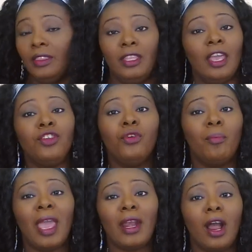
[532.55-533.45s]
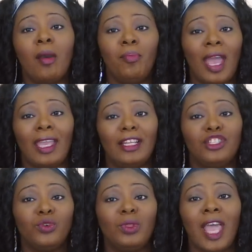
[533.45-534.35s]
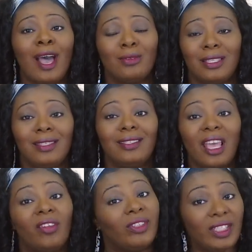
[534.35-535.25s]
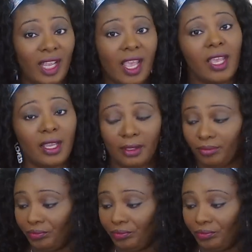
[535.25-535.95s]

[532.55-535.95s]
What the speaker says: Did you met her back in 2017?